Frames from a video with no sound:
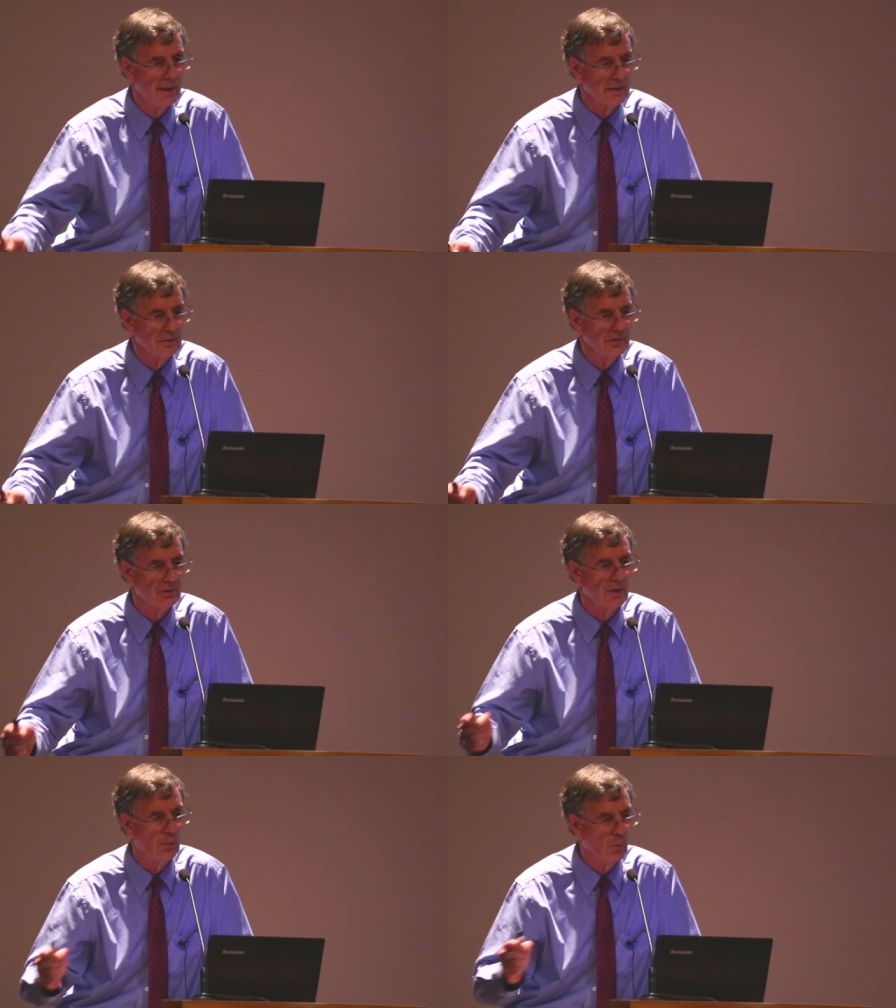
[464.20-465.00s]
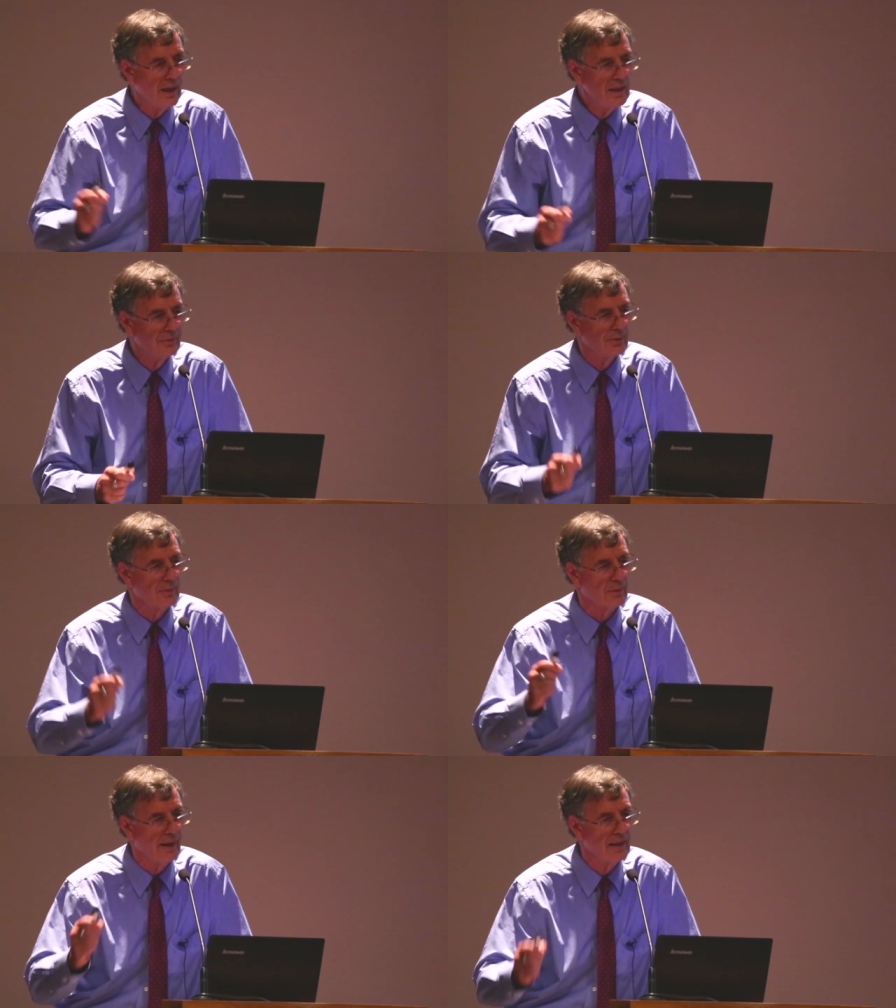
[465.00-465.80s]
islands away
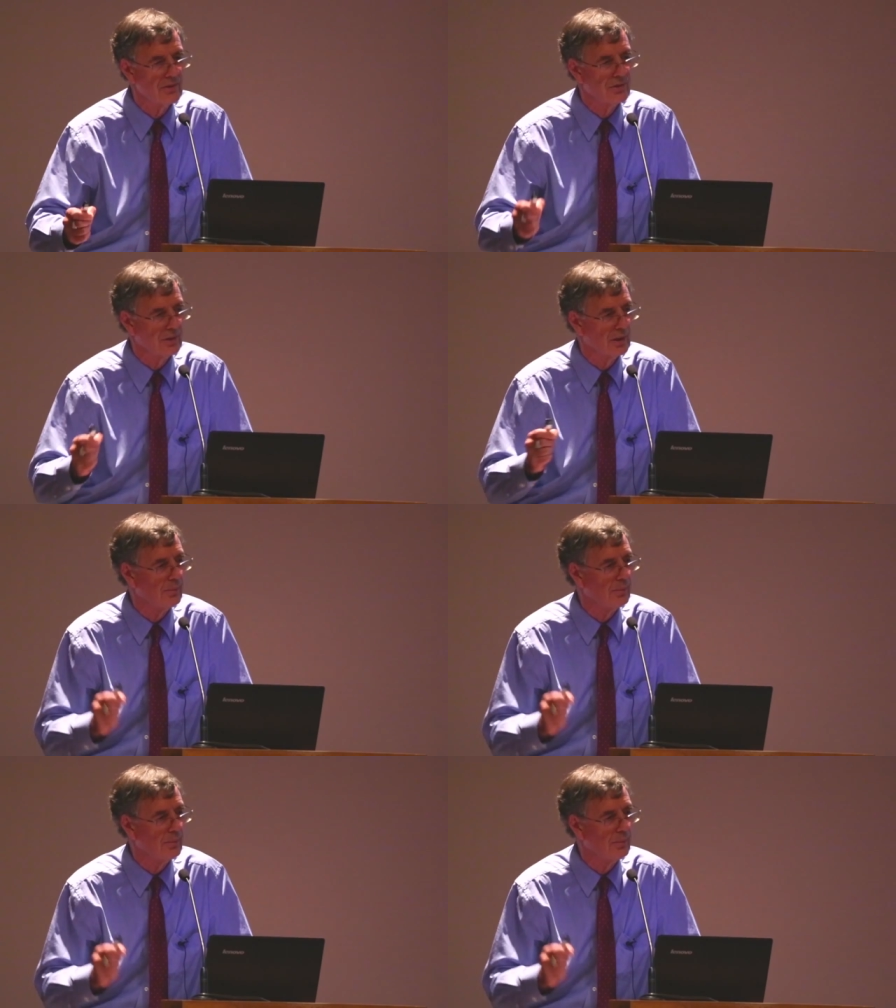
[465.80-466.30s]
from the rats and